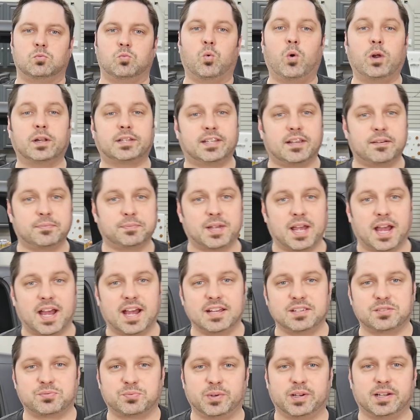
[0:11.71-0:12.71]
What's up,
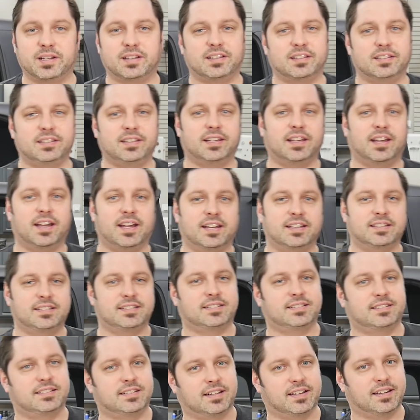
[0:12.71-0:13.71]
guys? Well, yeah,
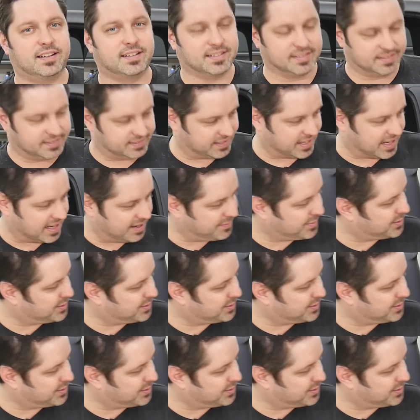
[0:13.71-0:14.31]
it's time